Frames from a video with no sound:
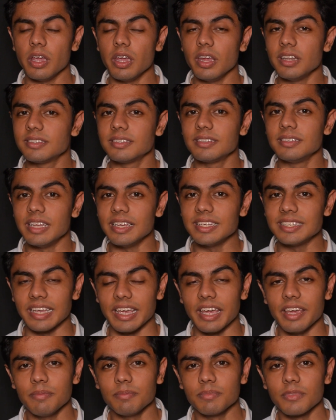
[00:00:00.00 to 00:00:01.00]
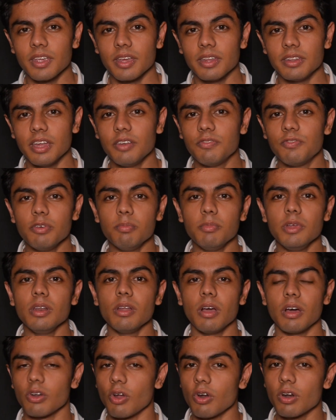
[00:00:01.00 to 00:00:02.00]
they say that
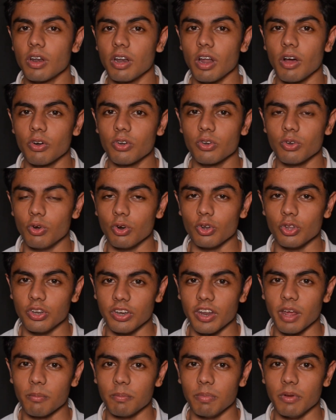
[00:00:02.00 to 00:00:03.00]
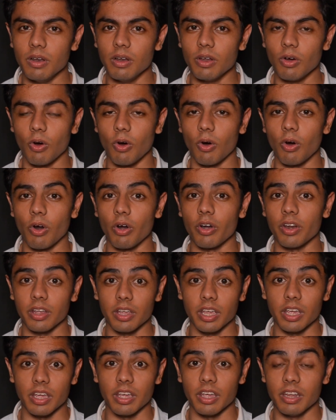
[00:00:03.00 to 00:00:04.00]
women are not allowed to go to the temple or,
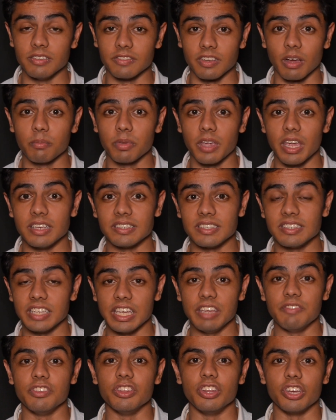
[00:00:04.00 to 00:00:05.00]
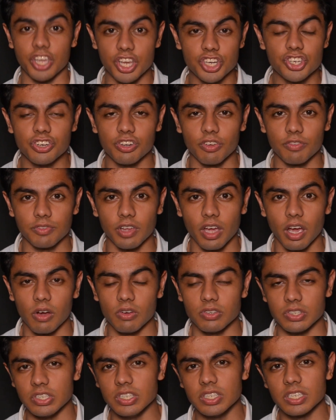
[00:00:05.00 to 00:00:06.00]
in some cases, even the kitchen of their
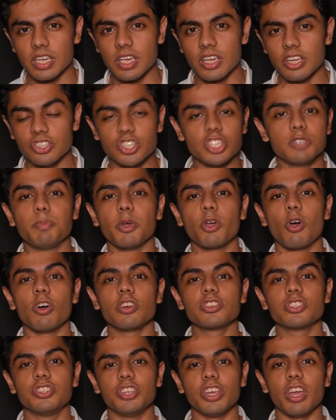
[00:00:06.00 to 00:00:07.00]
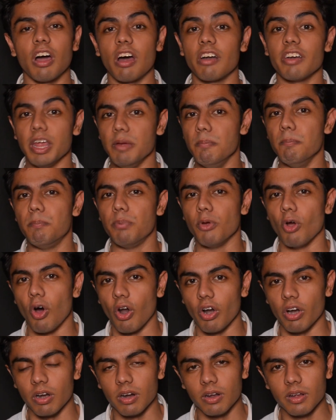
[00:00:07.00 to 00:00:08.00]
houses just because they are
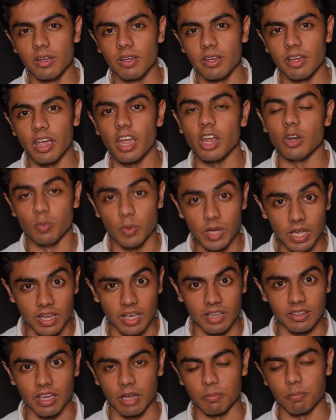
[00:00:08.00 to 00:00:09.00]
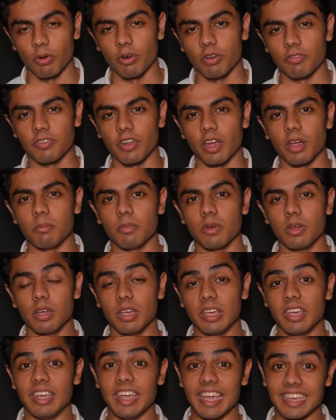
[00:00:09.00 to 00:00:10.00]
impure and weak at that point of time.
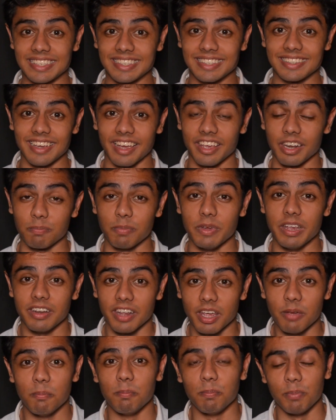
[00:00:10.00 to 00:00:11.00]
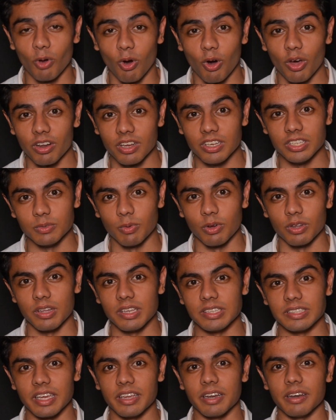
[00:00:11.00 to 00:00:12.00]
Yes, I repeat, impure is what
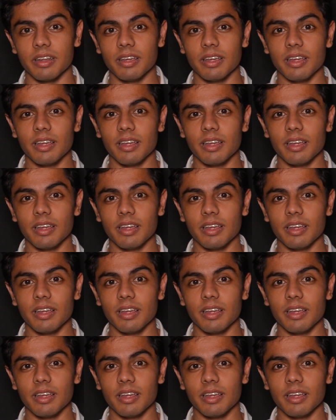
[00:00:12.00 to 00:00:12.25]
they said.